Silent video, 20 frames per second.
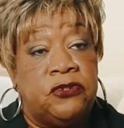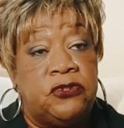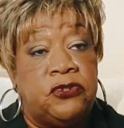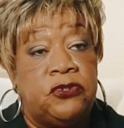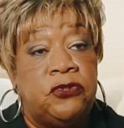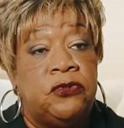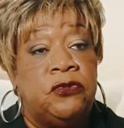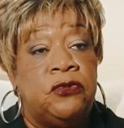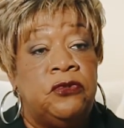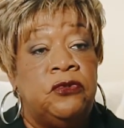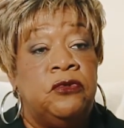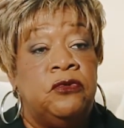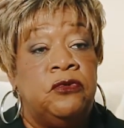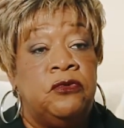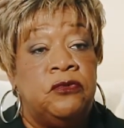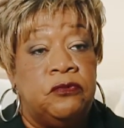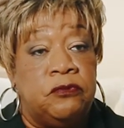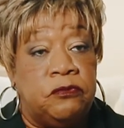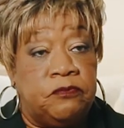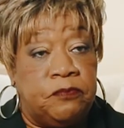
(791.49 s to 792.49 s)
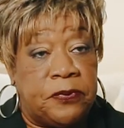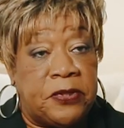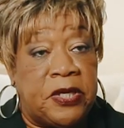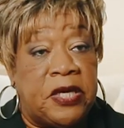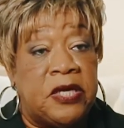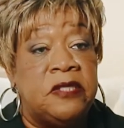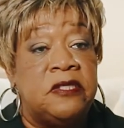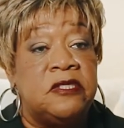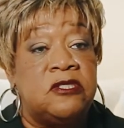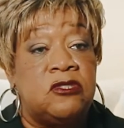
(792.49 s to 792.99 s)
to
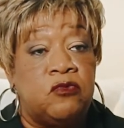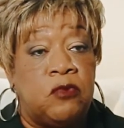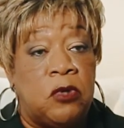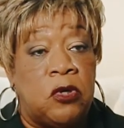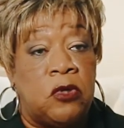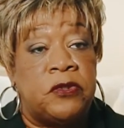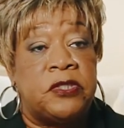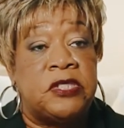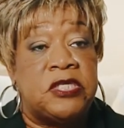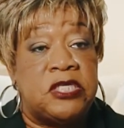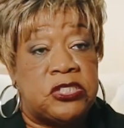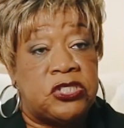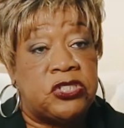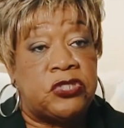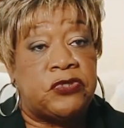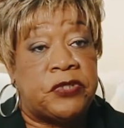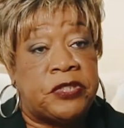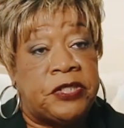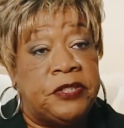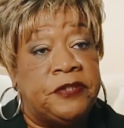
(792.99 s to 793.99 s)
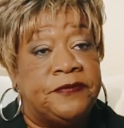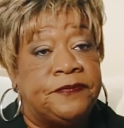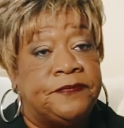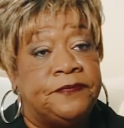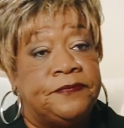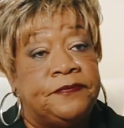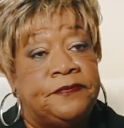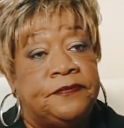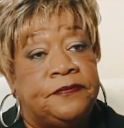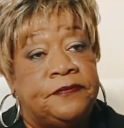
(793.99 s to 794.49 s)
play this role in history.